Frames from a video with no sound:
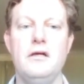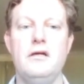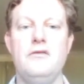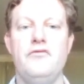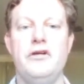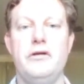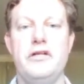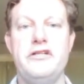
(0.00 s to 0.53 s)

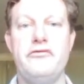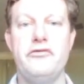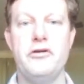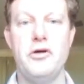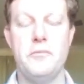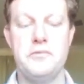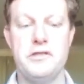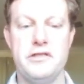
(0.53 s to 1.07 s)
There are
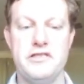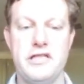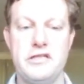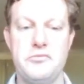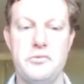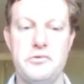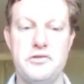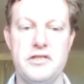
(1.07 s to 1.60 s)
different options,
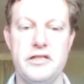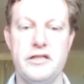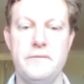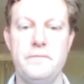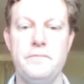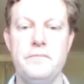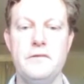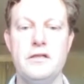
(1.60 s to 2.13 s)
as we'll see,
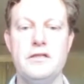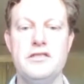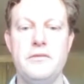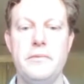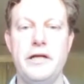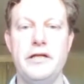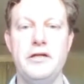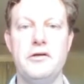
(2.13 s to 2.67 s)

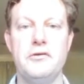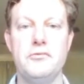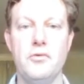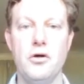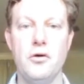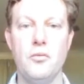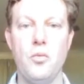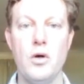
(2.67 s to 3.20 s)
depending
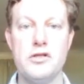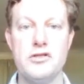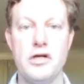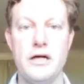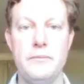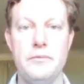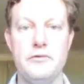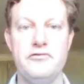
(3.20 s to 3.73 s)
on what
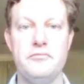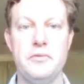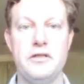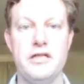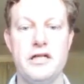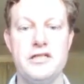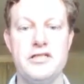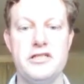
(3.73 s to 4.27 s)
type of
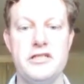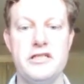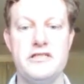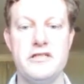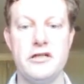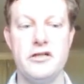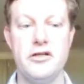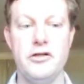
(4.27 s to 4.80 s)
production
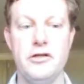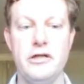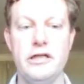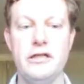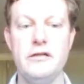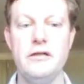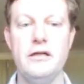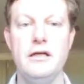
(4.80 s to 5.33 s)
is
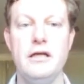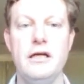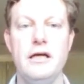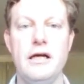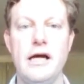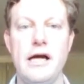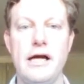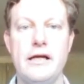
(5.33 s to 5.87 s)
occurring
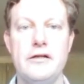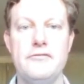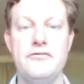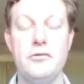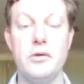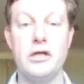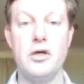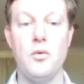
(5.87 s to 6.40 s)
and
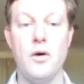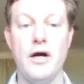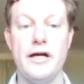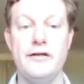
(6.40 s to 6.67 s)
the required